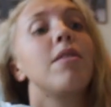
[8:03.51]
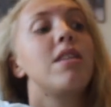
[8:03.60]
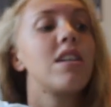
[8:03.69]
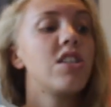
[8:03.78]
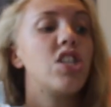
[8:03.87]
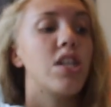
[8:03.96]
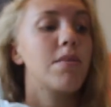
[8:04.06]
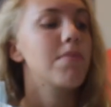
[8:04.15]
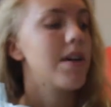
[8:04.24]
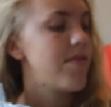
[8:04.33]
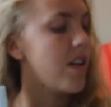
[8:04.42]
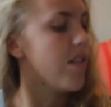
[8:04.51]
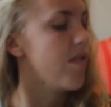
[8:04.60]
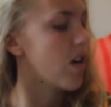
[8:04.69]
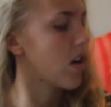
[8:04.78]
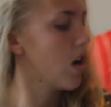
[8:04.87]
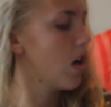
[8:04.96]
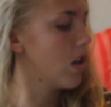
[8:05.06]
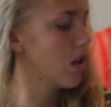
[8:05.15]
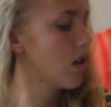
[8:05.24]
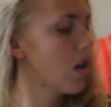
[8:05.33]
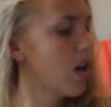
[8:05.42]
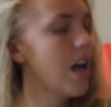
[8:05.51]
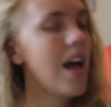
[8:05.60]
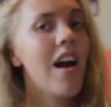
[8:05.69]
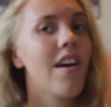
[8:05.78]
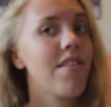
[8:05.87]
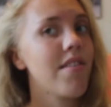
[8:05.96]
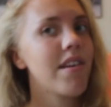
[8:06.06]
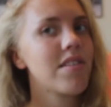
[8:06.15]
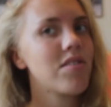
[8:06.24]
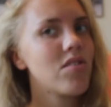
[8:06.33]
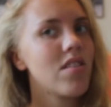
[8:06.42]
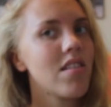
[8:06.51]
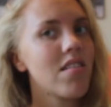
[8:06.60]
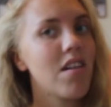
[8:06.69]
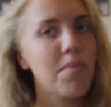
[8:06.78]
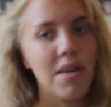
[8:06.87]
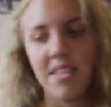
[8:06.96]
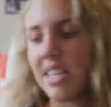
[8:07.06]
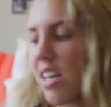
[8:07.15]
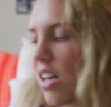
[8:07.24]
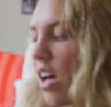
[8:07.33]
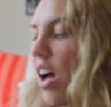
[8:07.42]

legit my favorite color I think that's just like amazing